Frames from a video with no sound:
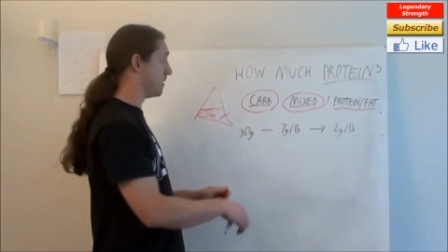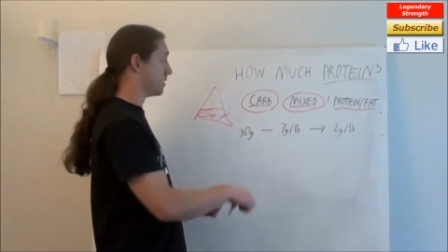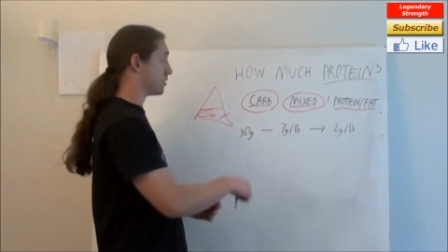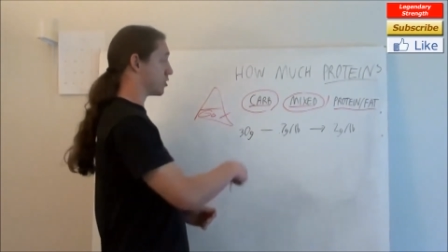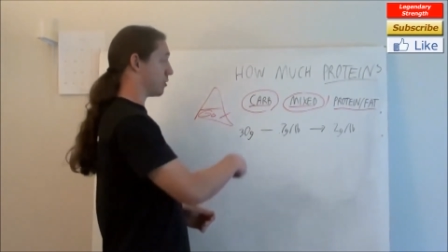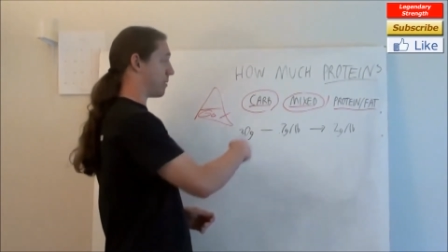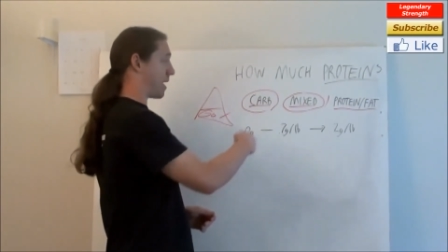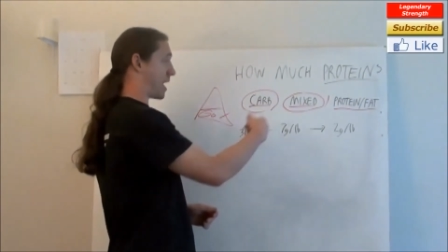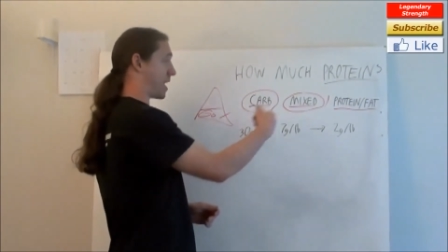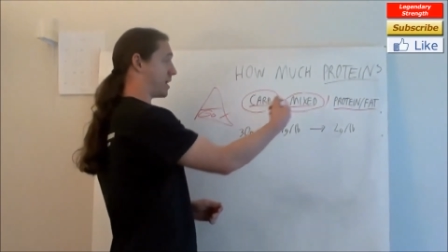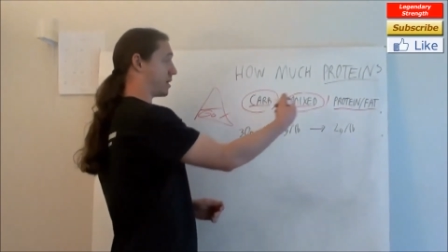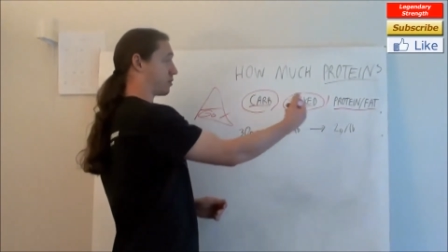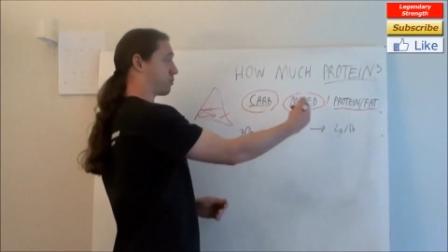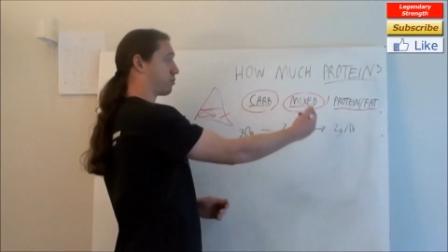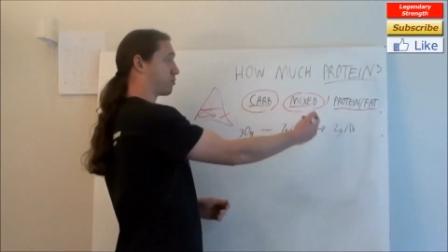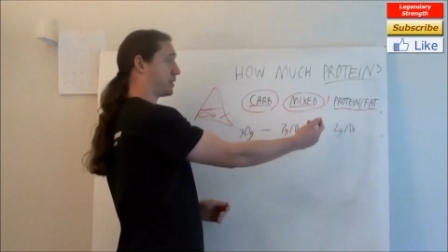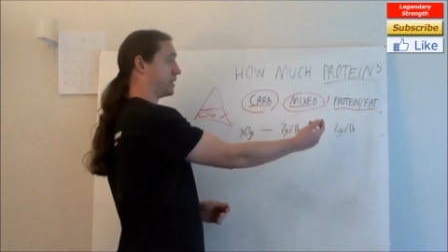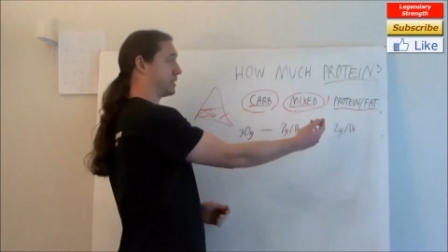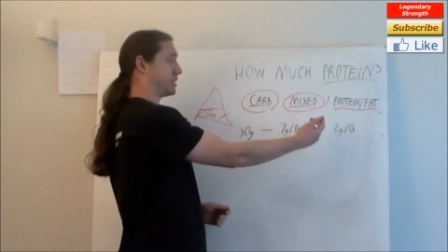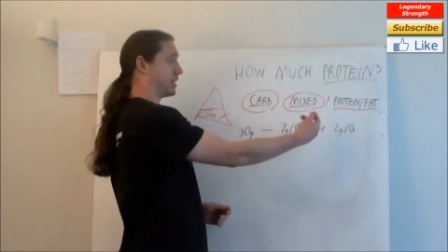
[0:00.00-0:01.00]
So by
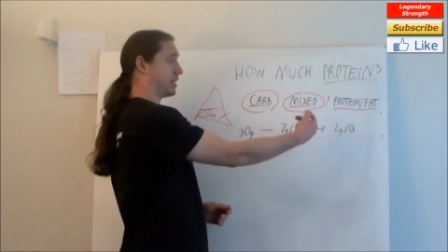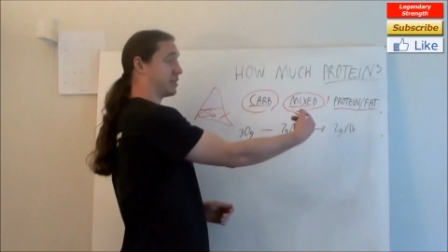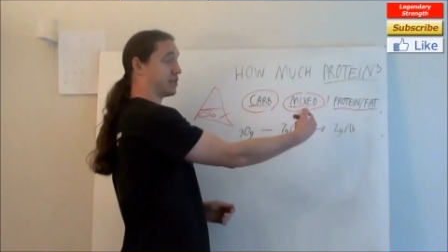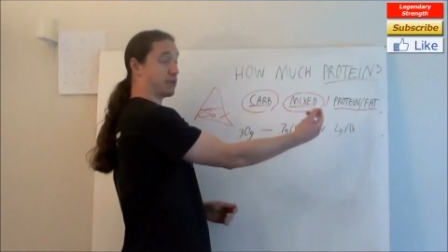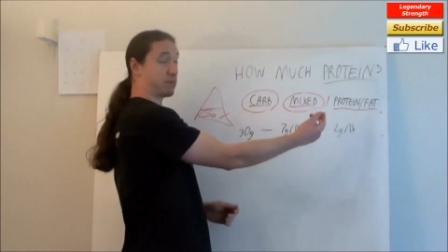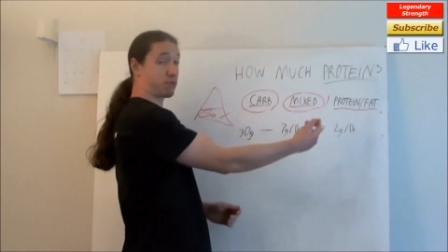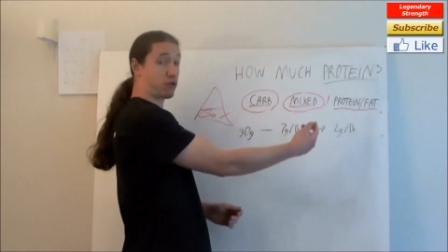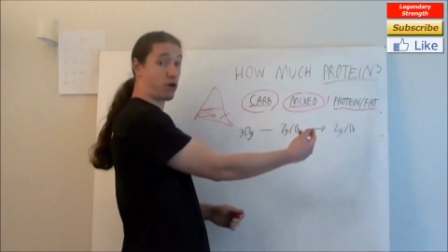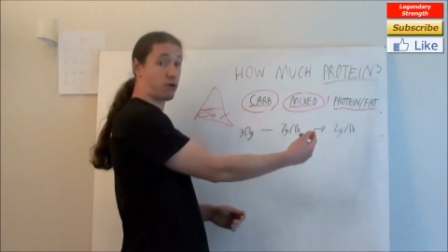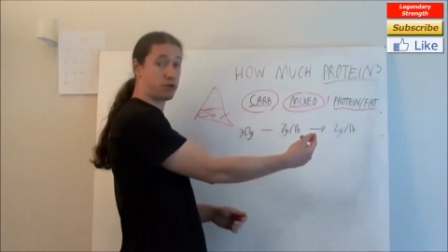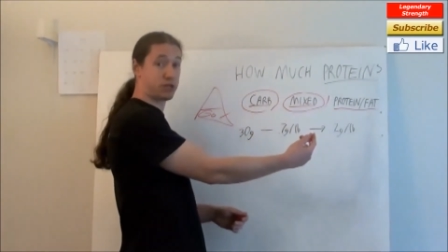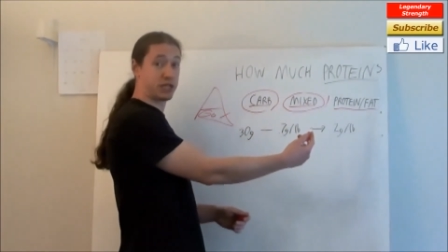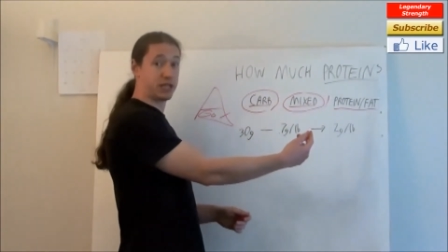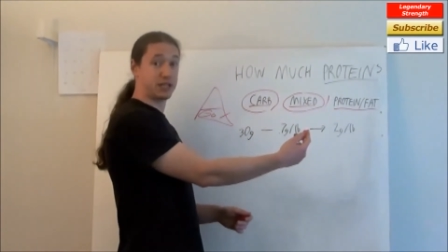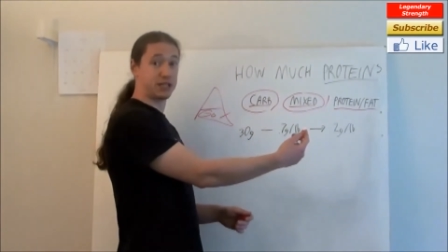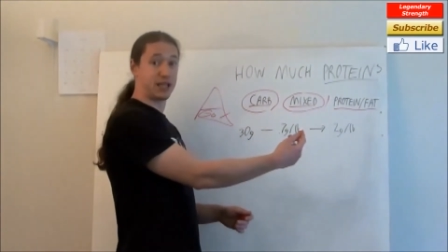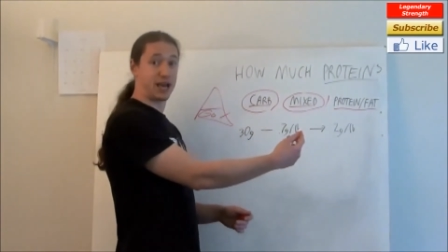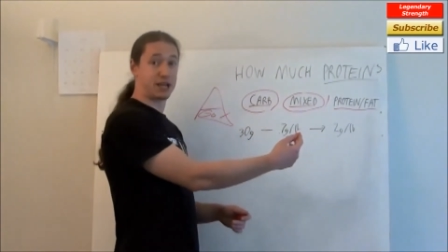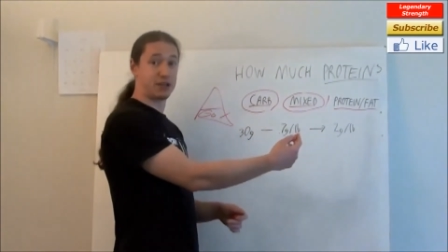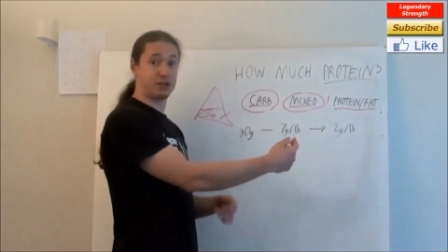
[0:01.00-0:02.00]
increasing the
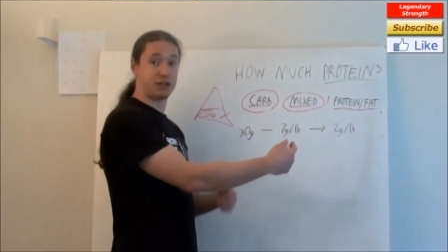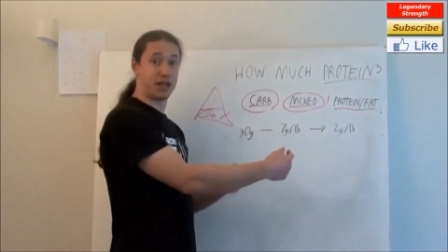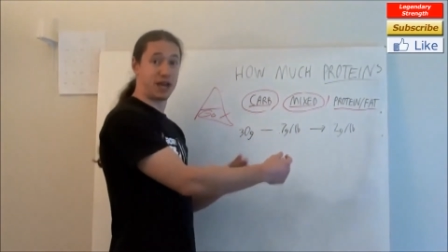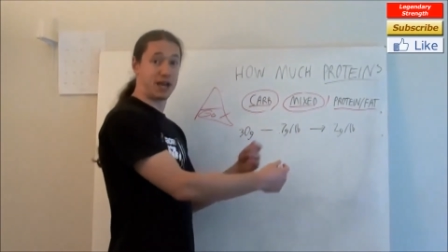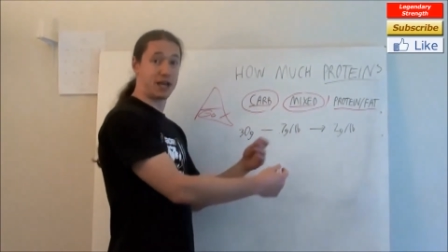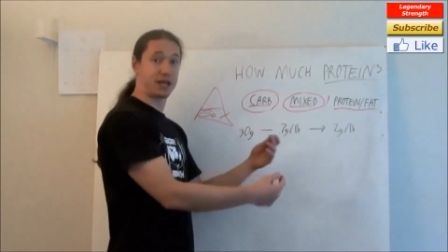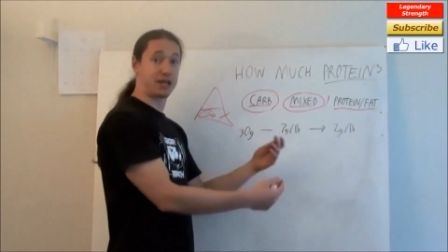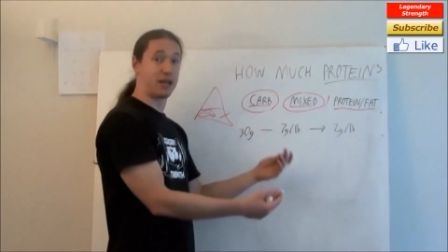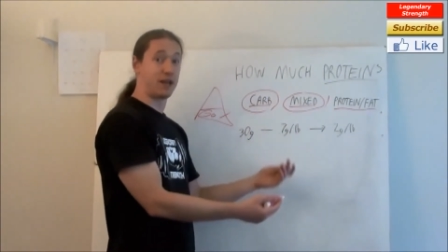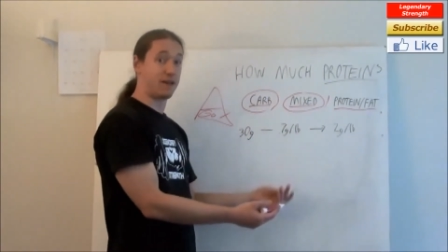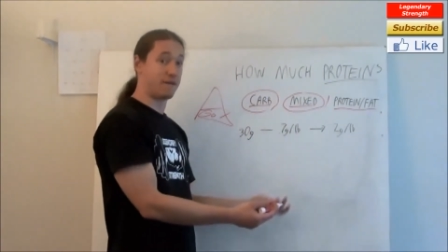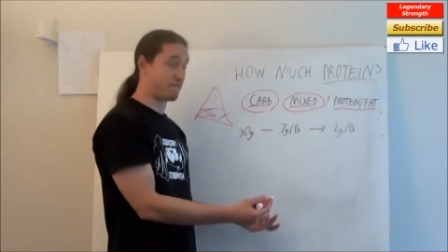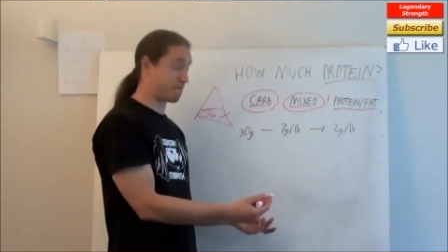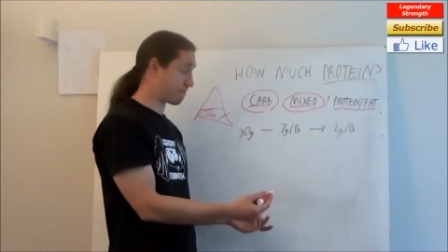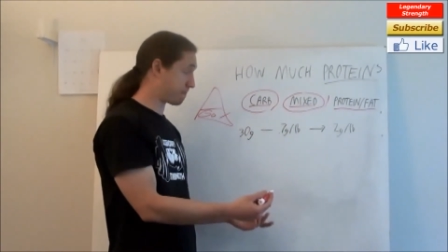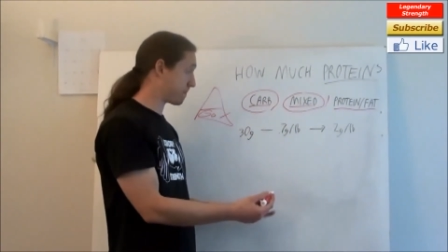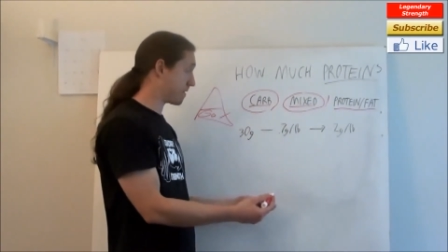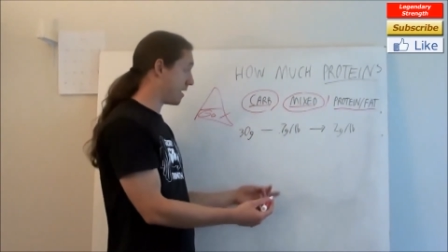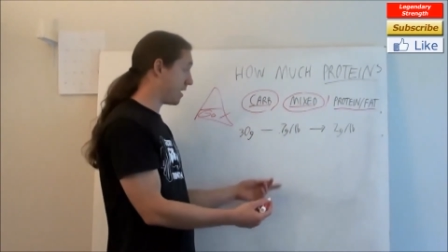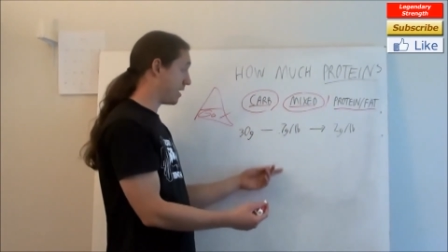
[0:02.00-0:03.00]
protein that you take,
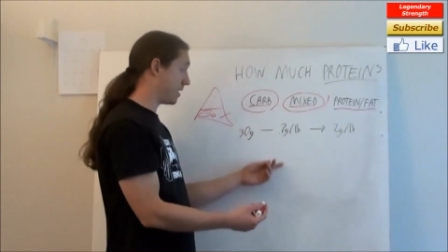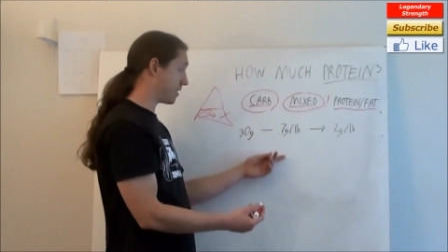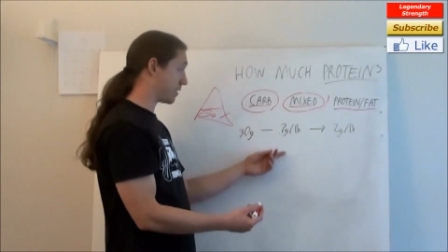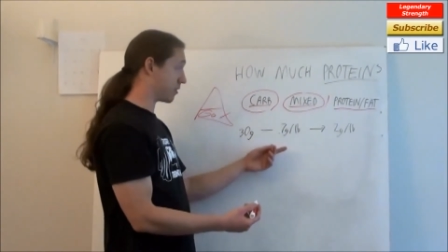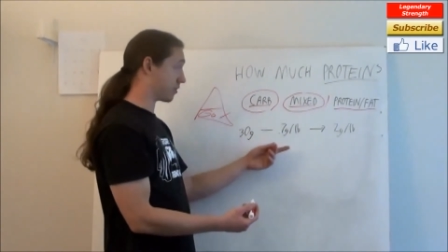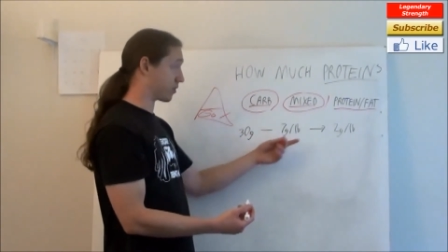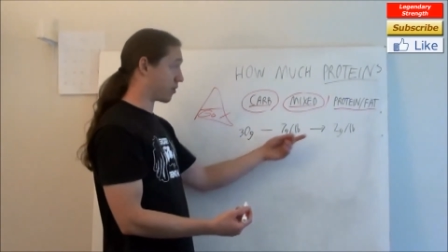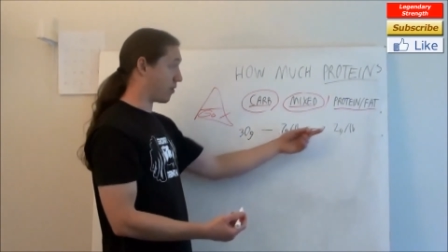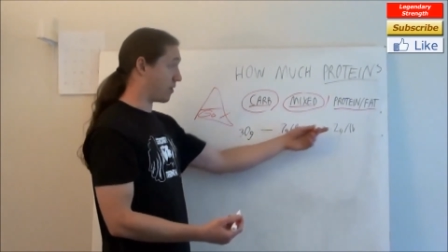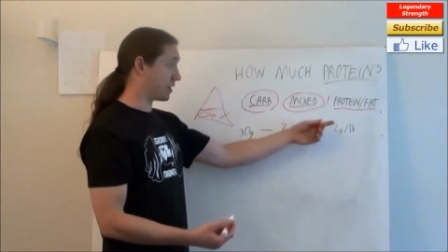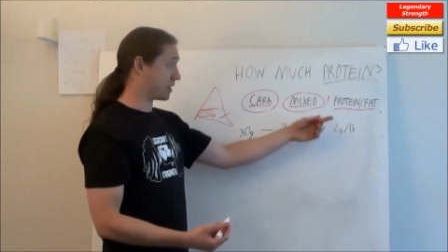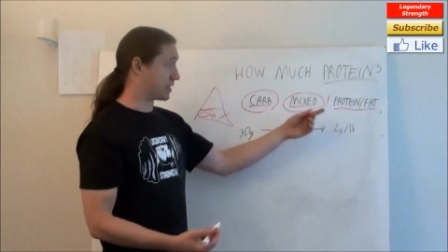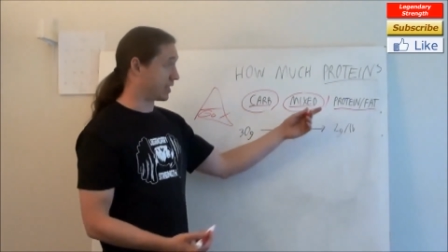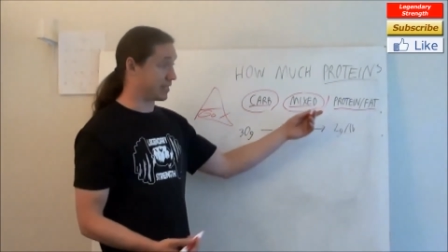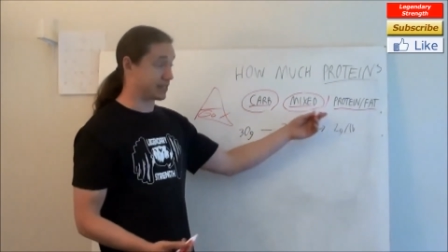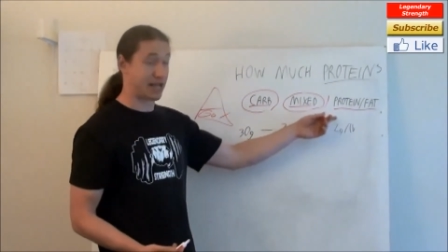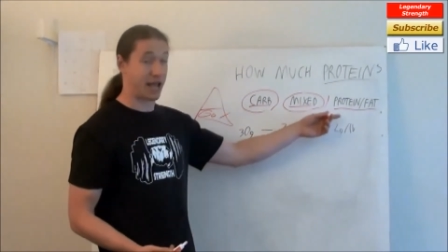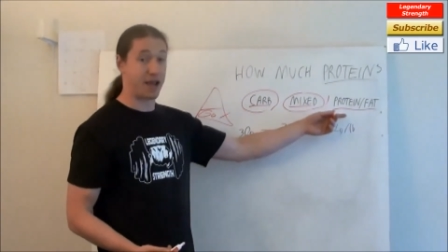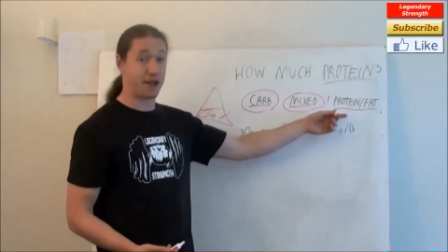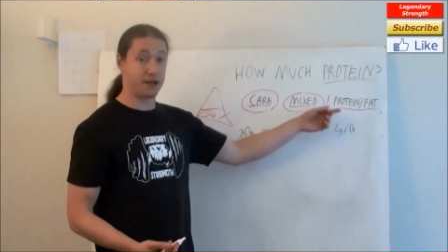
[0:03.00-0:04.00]
you're going
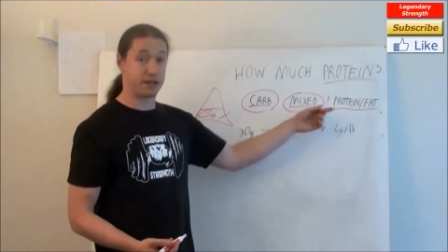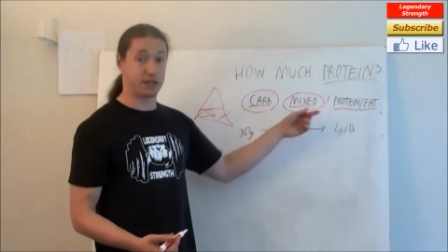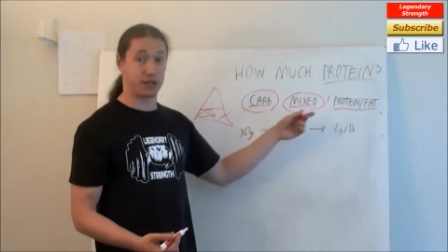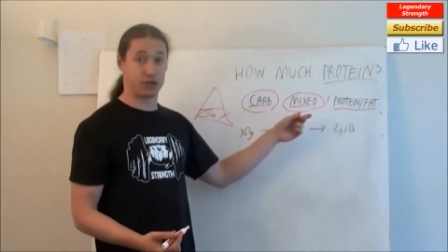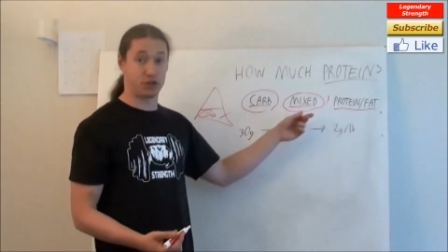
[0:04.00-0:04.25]
to tend